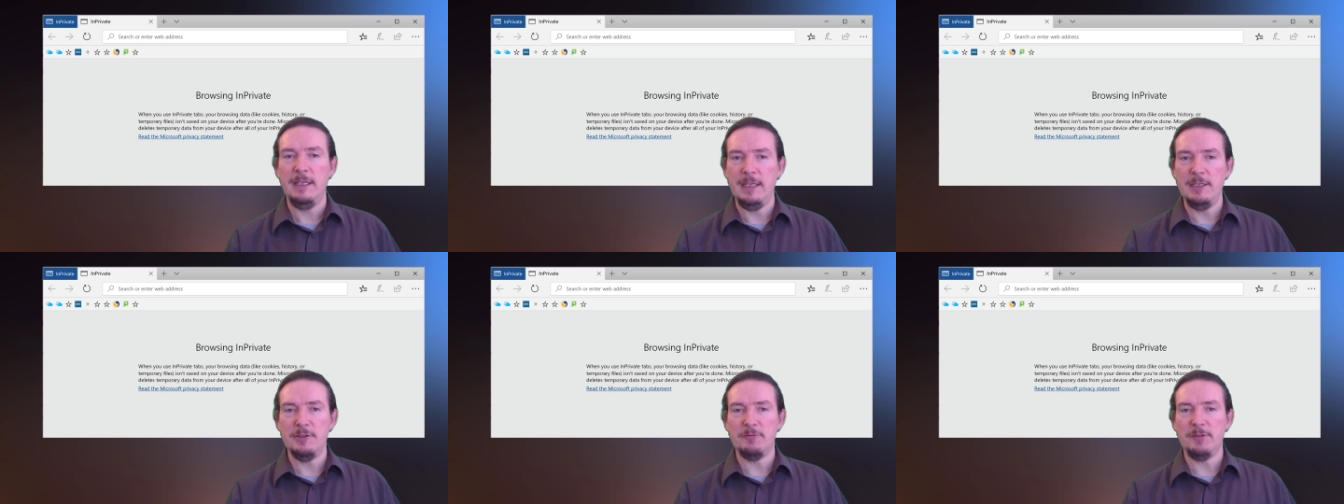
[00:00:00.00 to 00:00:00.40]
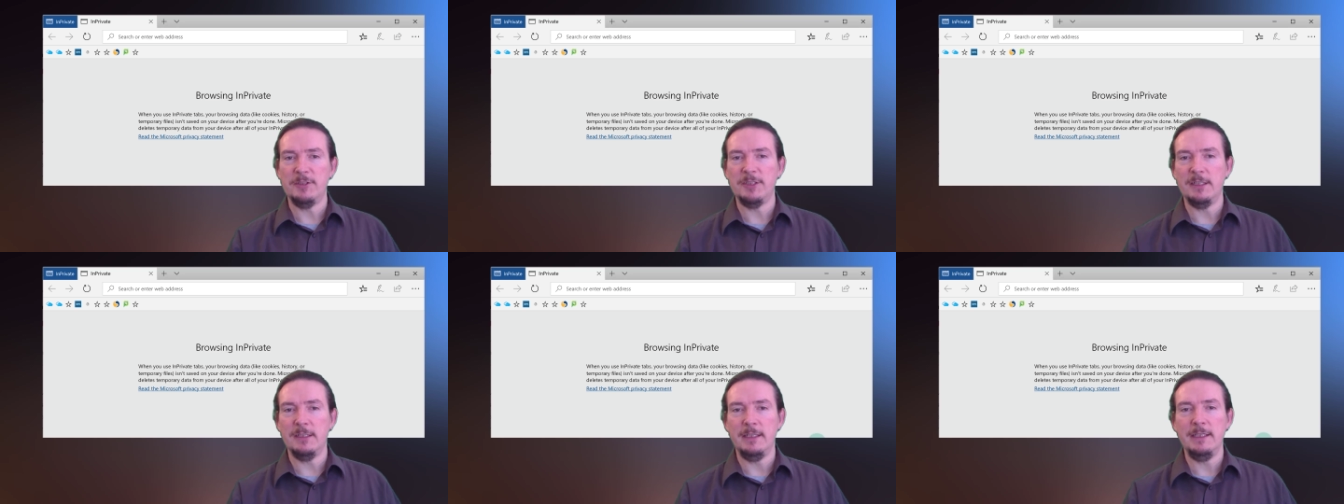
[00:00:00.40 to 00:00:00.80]

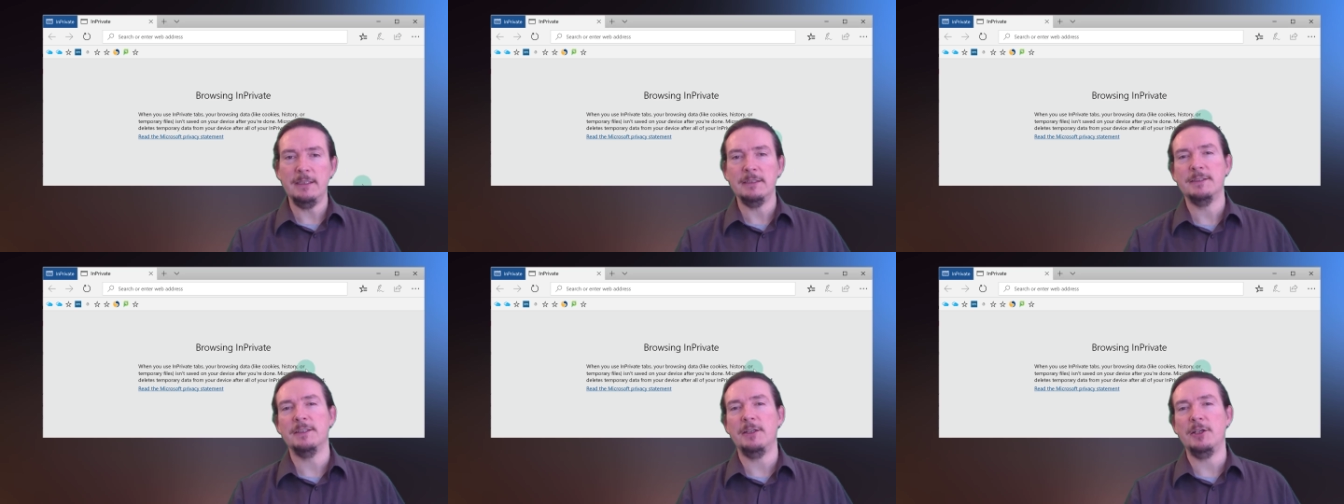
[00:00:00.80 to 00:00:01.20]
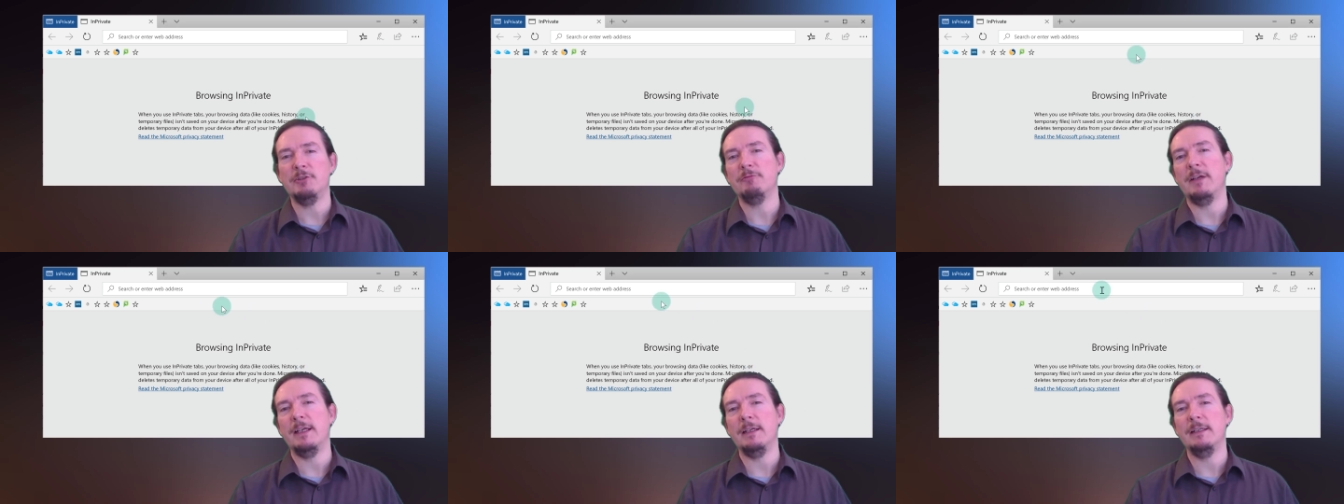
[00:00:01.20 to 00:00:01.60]
Interestingly,
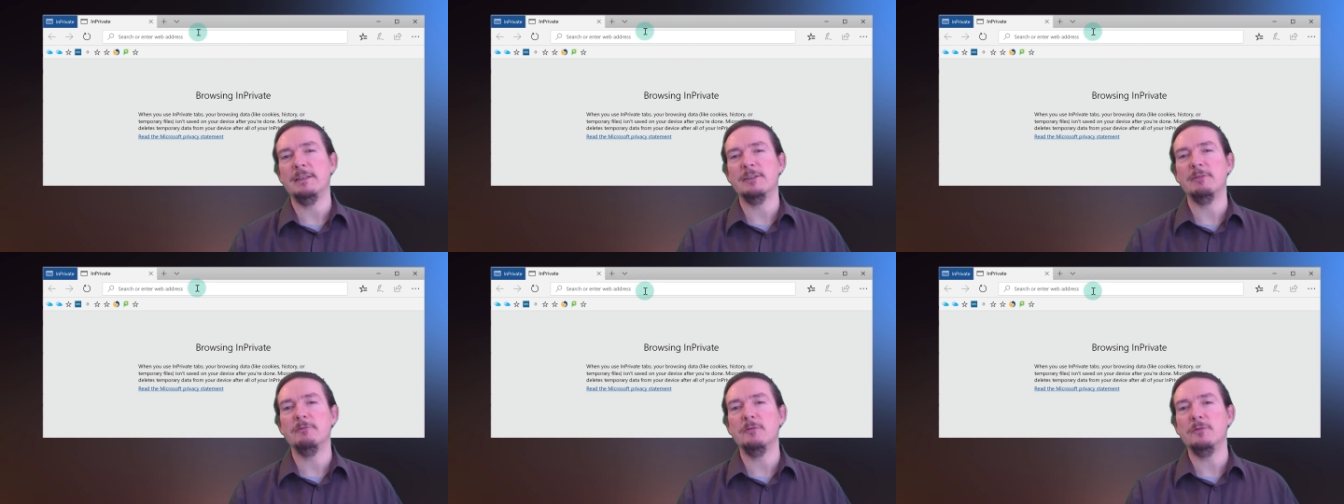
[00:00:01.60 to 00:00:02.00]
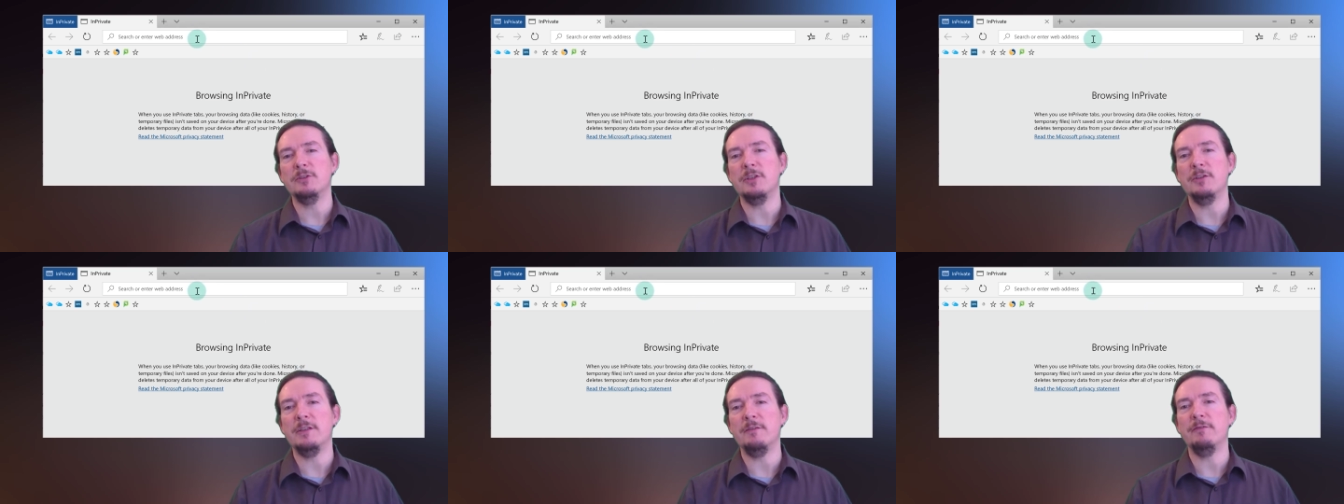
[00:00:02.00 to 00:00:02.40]
search rankings are
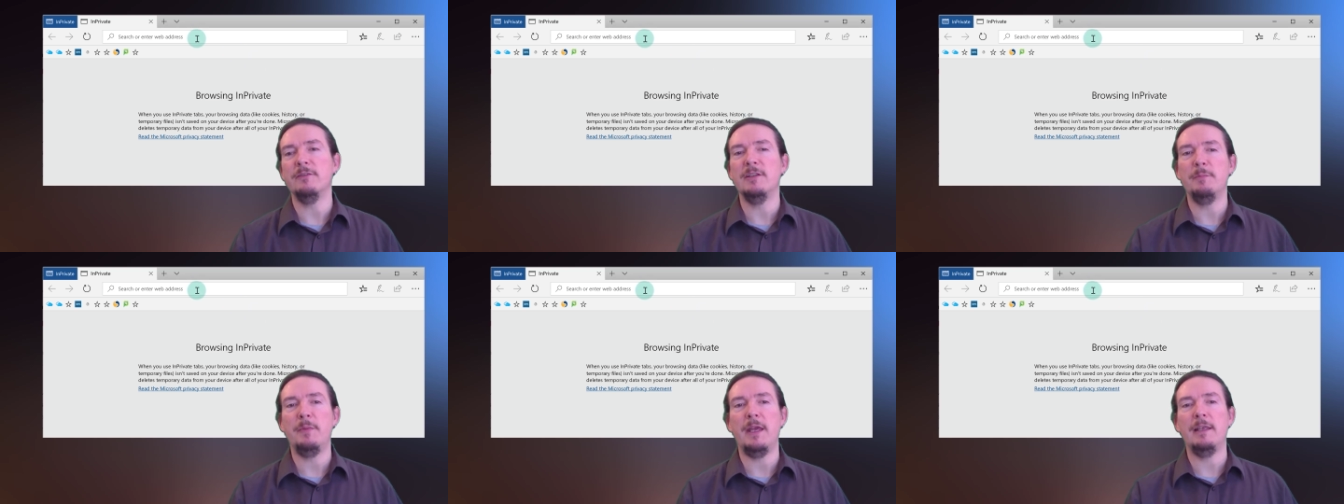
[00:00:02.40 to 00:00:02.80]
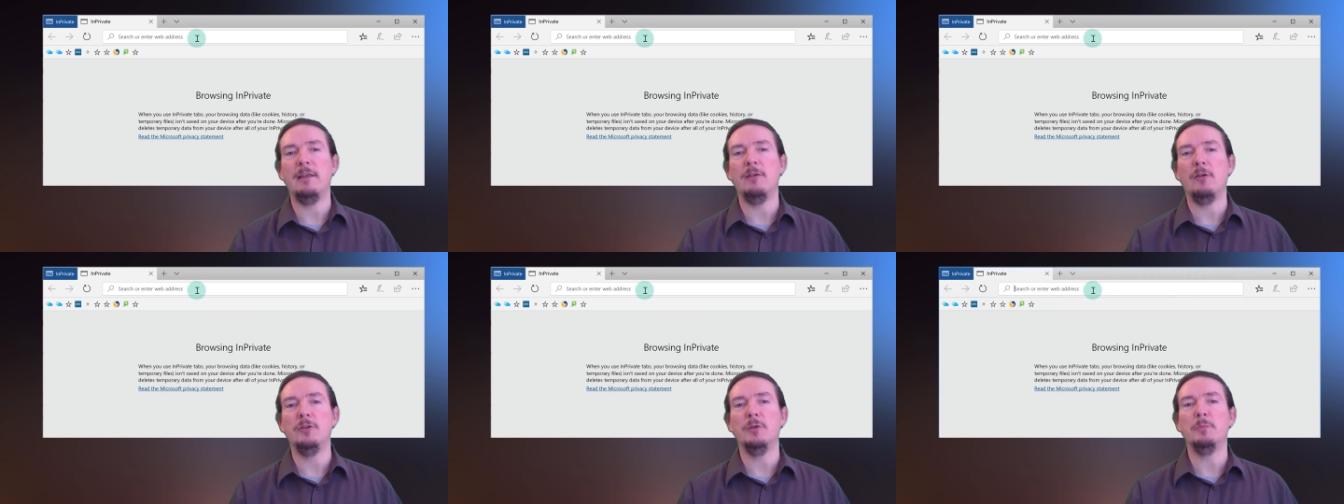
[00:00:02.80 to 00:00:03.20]
also different
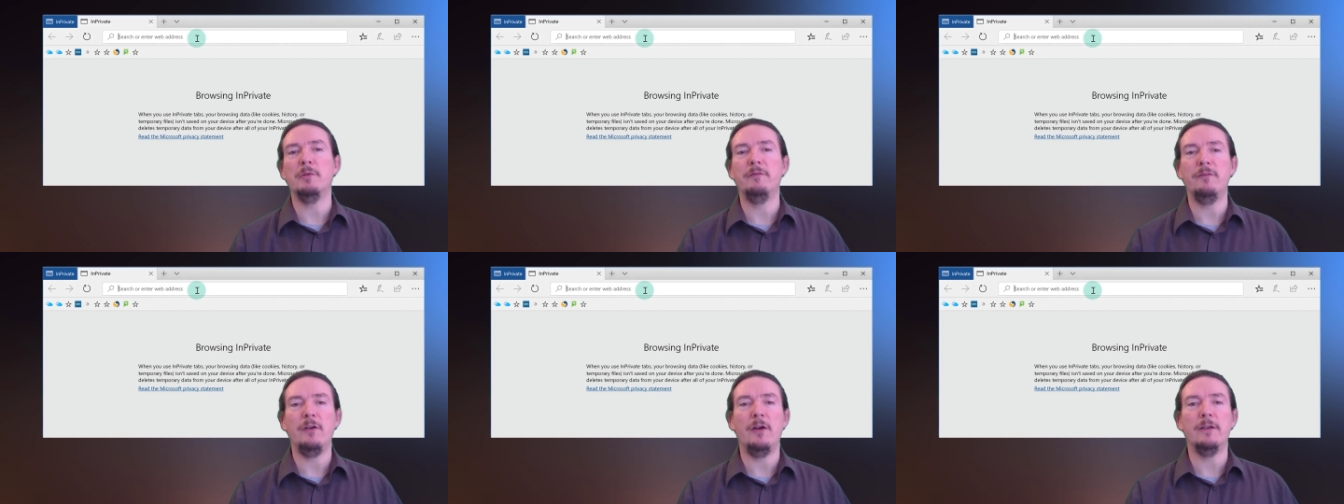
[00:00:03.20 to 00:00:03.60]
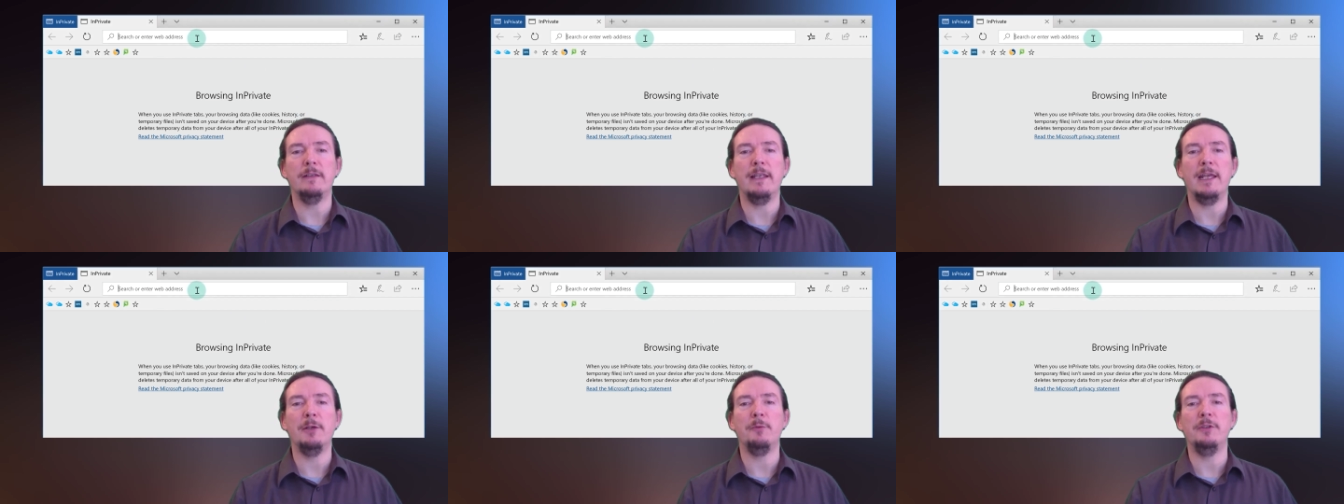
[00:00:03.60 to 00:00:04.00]
depending on your preferred
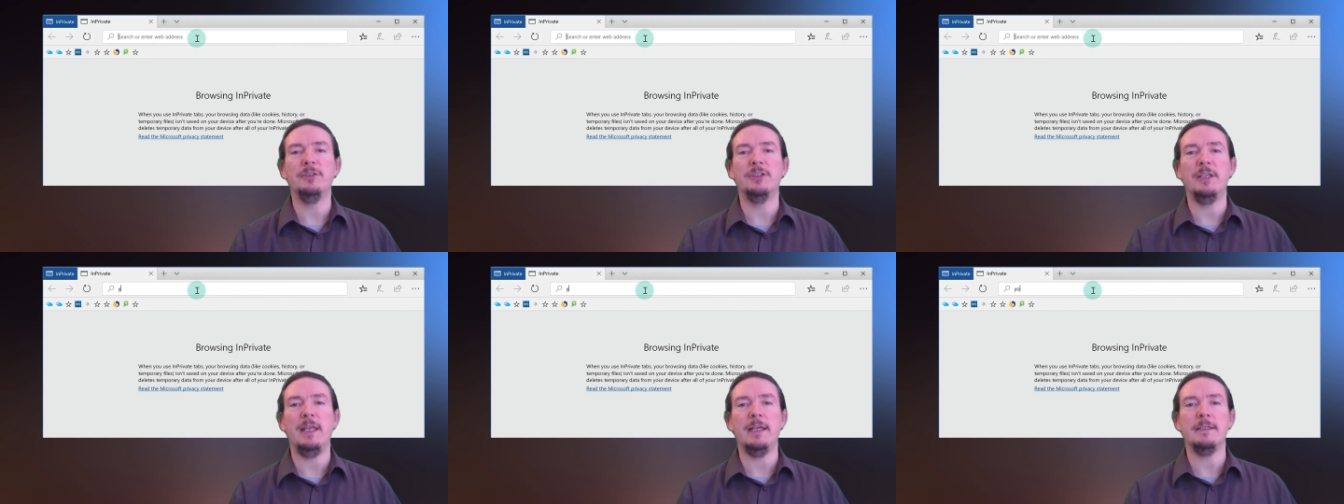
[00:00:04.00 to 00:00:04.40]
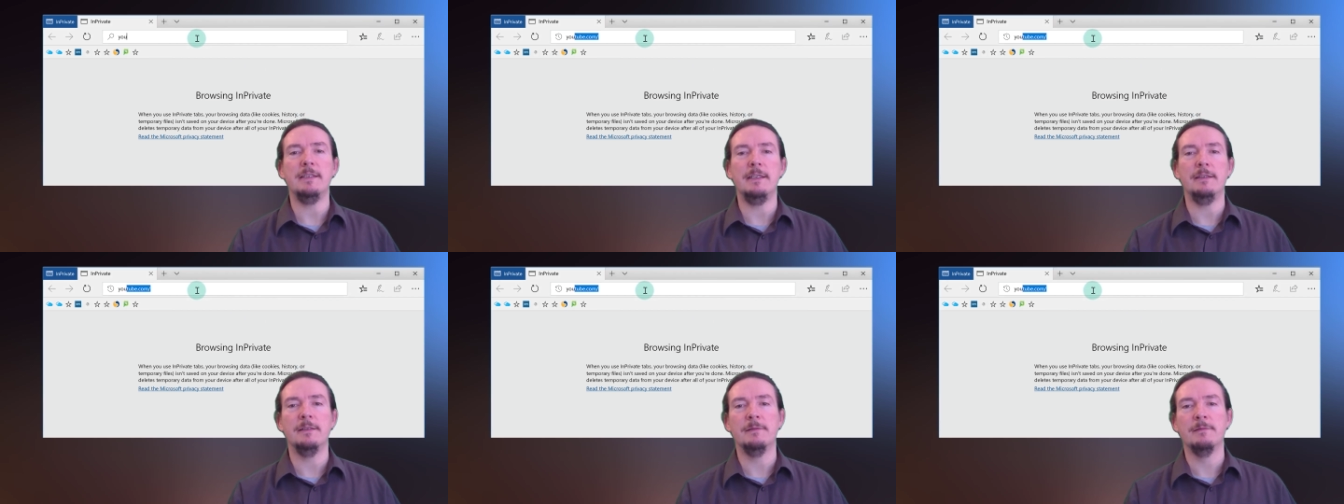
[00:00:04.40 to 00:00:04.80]
language
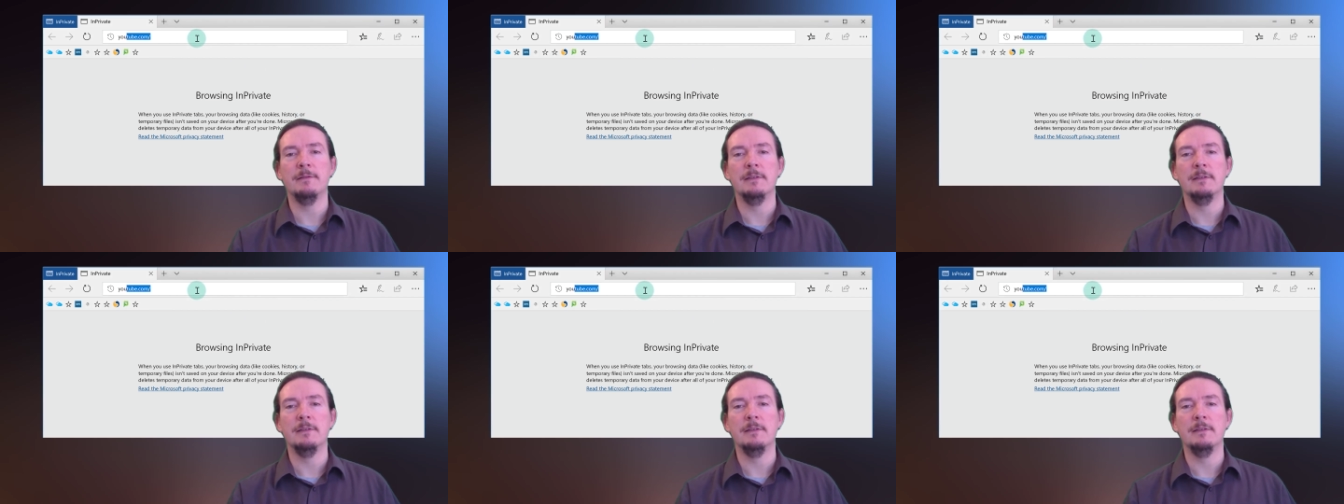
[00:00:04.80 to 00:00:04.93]
selected.